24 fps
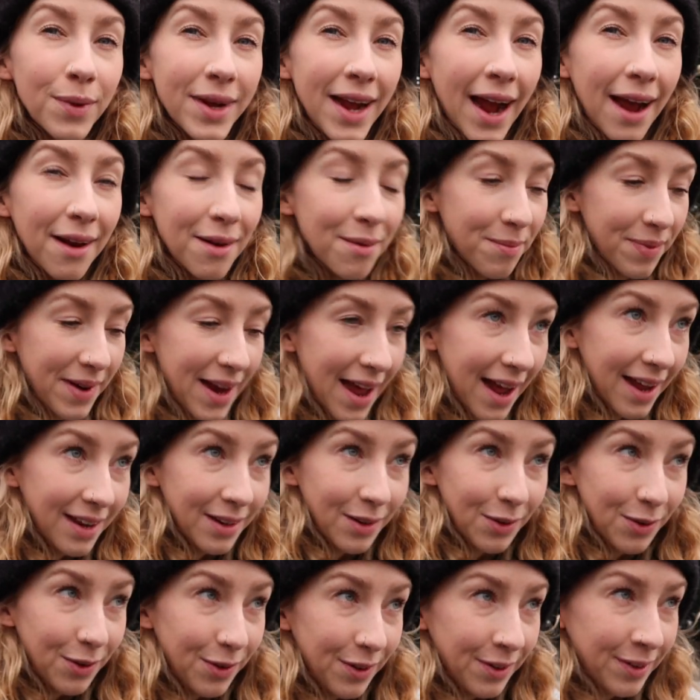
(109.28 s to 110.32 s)
We hadn't
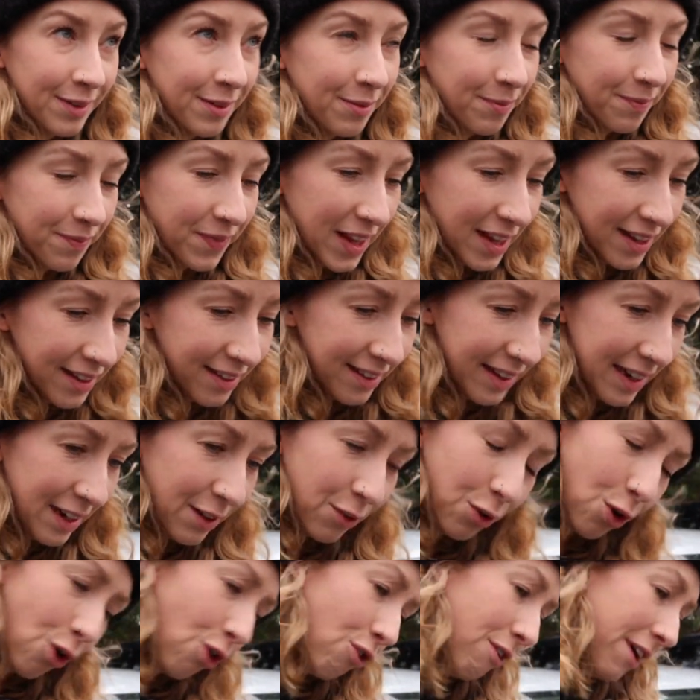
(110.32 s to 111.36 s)
planned on
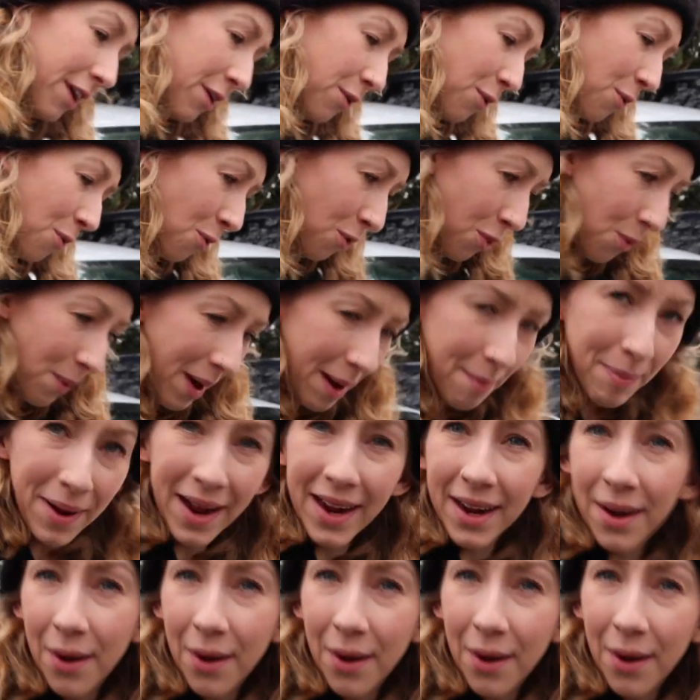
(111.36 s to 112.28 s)
detouring all the way back